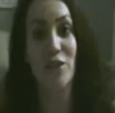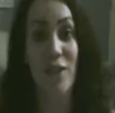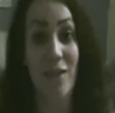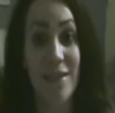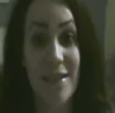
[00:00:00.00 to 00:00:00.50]

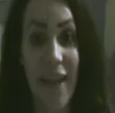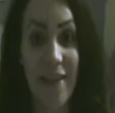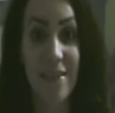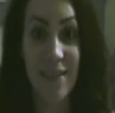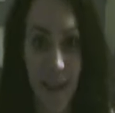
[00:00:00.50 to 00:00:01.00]
changes on the
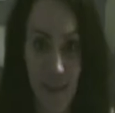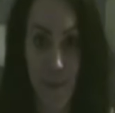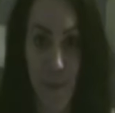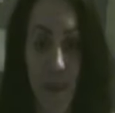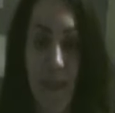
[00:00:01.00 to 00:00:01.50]
scales
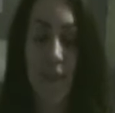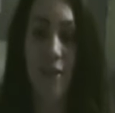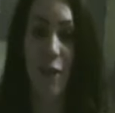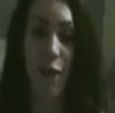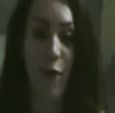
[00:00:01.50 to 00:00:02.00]
next week.
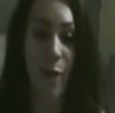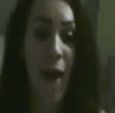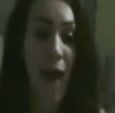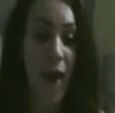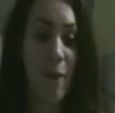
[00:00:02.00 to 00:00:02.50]
So, and